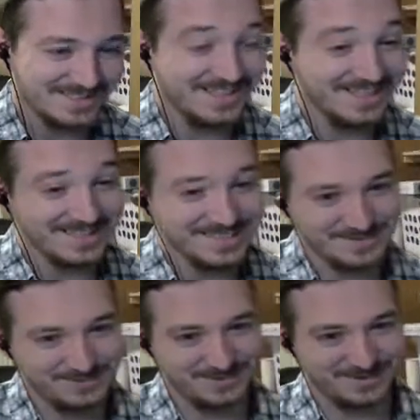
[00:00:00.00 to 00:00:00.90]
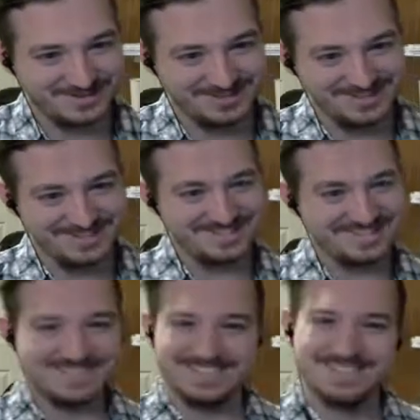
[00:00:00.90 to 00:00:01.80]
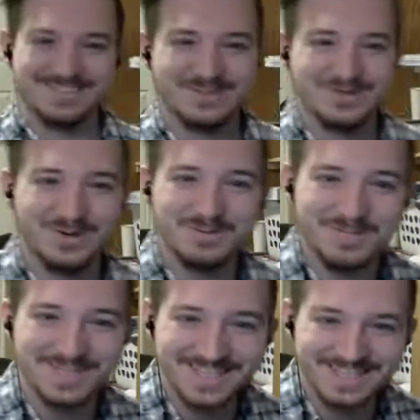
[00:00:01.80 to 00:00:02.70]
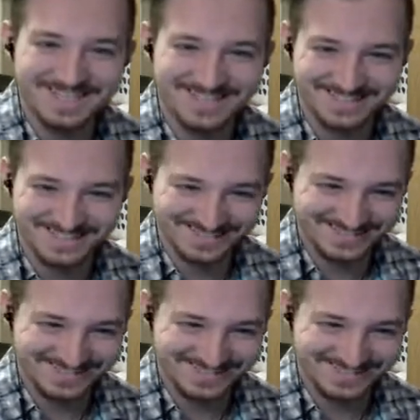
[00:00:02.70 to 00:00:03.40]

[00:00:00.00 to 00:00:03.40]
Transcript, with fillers: In this world, it's kill or be killed.